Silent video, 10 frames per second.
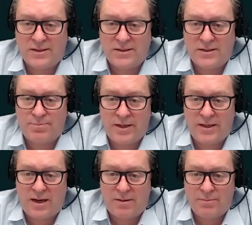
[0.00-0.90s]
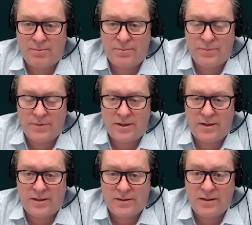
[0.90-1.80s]
speed up
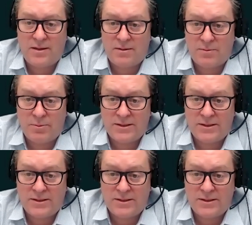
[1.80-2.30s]
lithium.